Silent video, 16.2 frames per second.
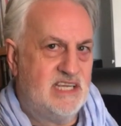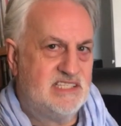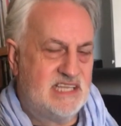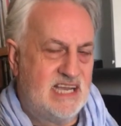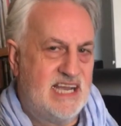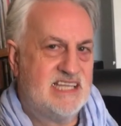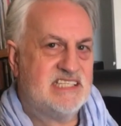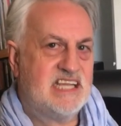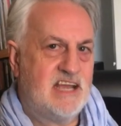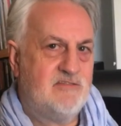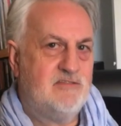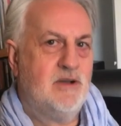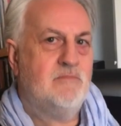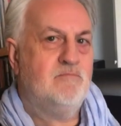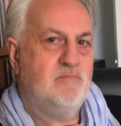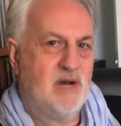is SF
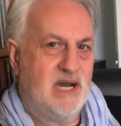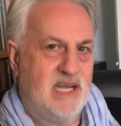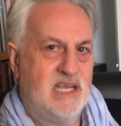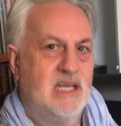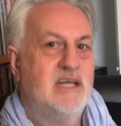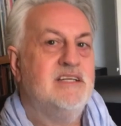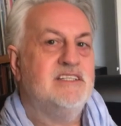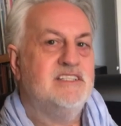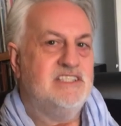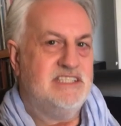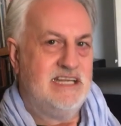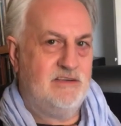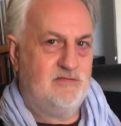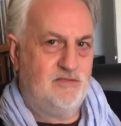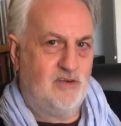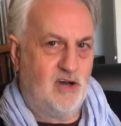by
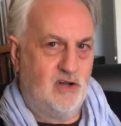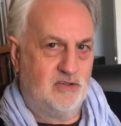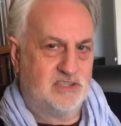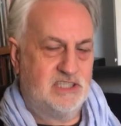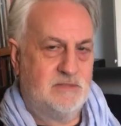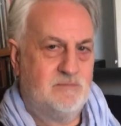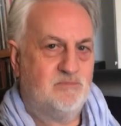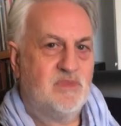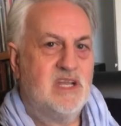default,